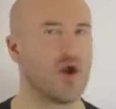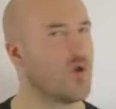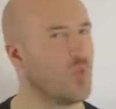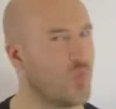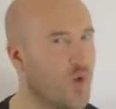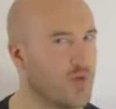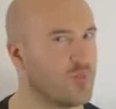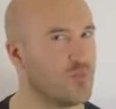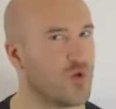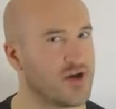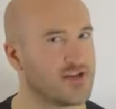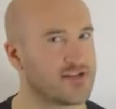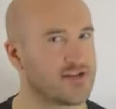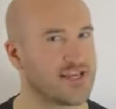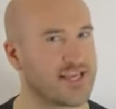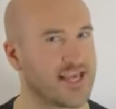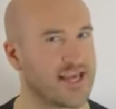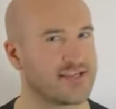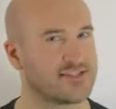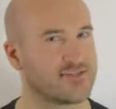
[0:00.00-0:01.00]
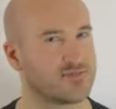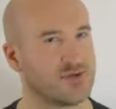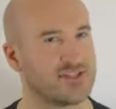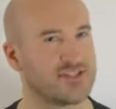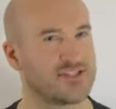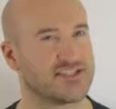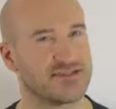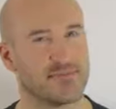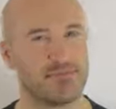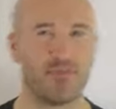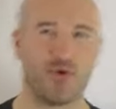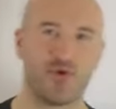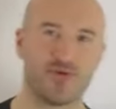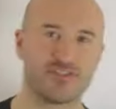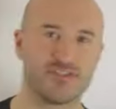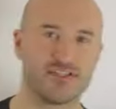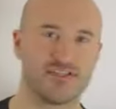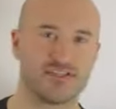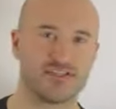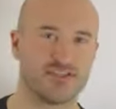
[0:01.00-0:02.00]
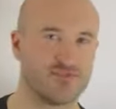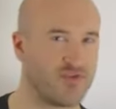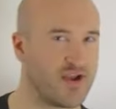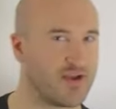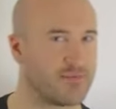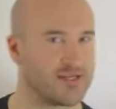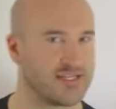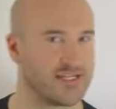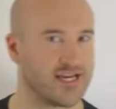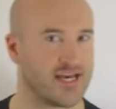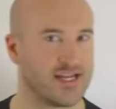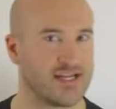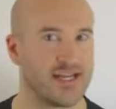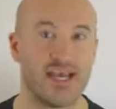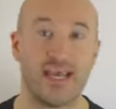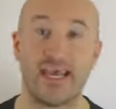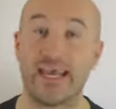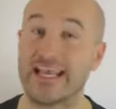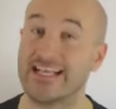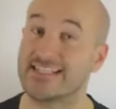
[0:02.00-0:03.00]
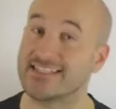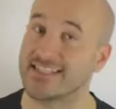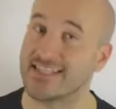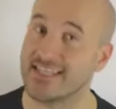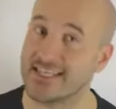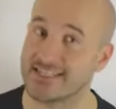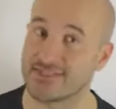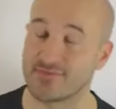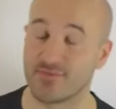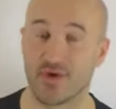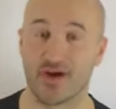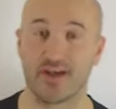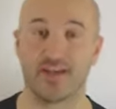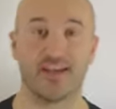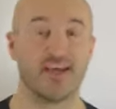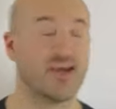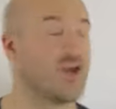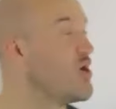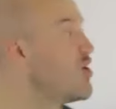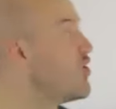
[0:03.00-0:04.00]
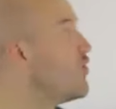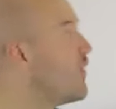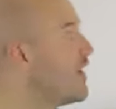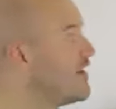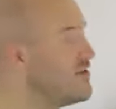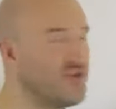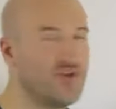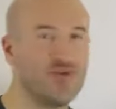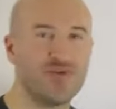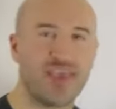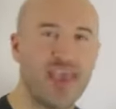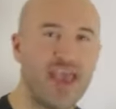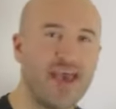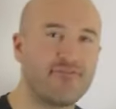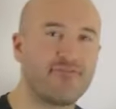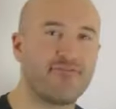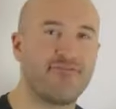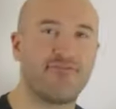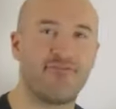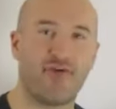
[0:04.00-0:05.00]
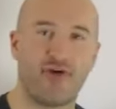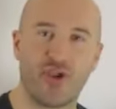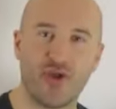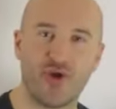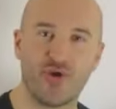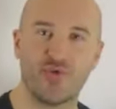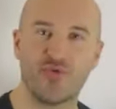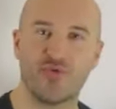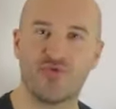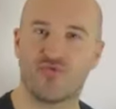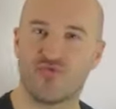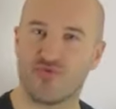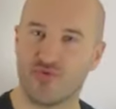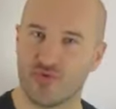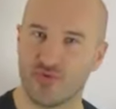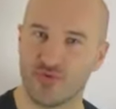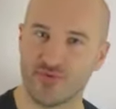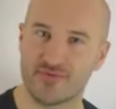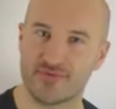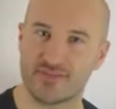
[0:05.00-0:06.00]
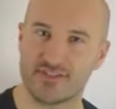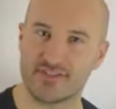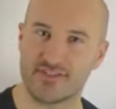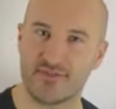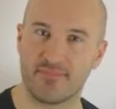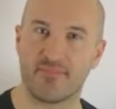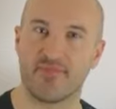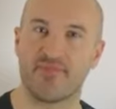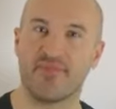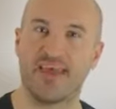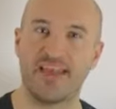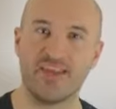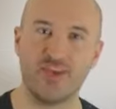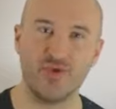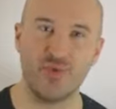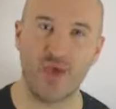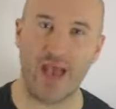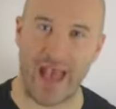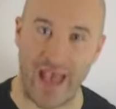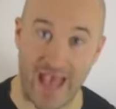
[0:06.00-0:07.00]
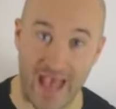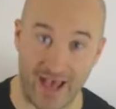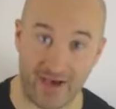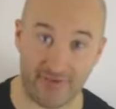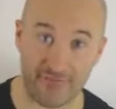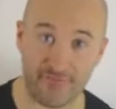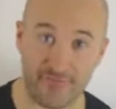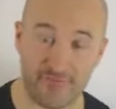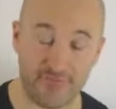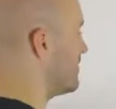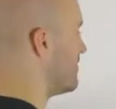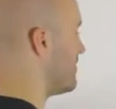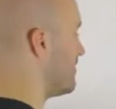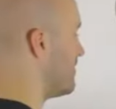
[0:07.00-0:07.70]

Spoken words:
One word, I guess, which is important to Ramadan is this one. When you can follow rules, then you have